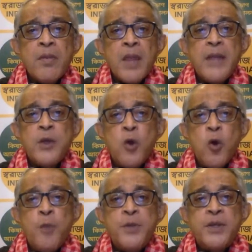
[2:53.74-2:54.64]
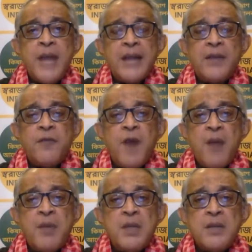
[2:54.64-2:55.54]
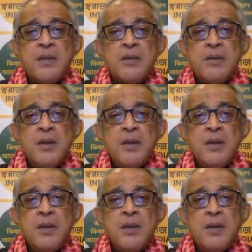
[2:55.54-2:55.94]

it hoped that the farmers